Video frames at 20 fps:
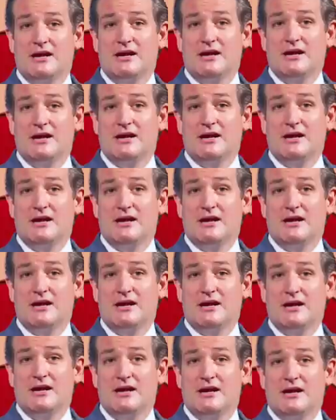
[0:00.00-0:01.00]

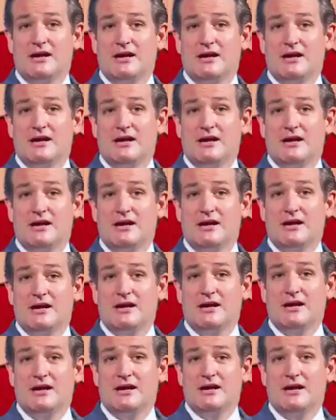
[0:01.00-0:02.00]

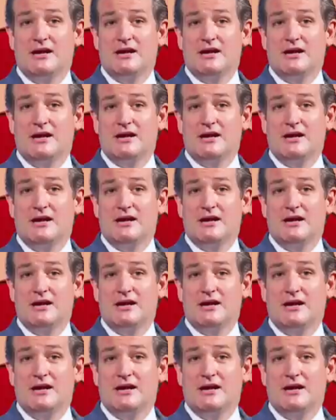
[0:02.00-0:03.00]

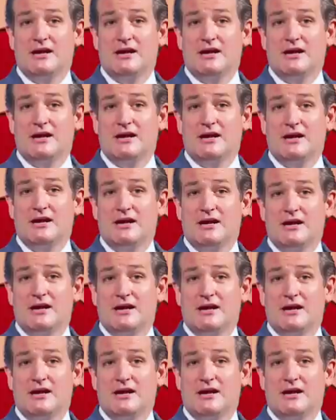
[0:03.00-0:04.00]

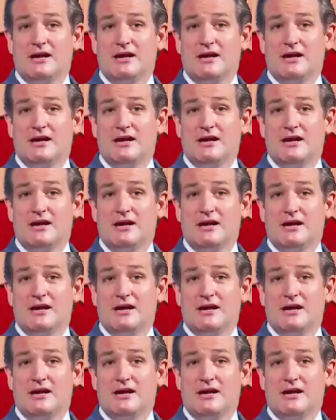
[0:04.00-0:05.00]

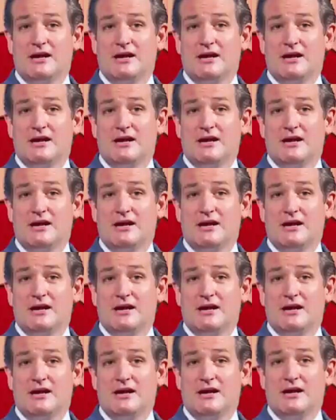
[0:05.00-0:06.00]

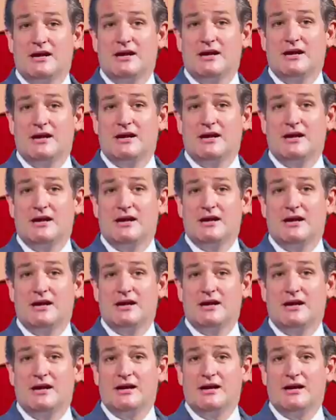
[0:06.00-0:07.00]

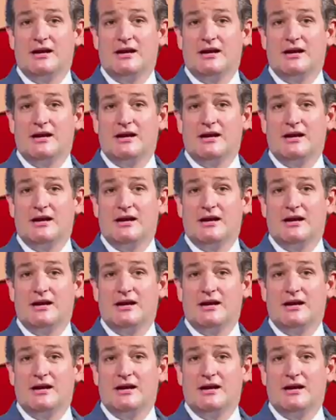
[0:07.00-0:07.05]
The person shown says nothing.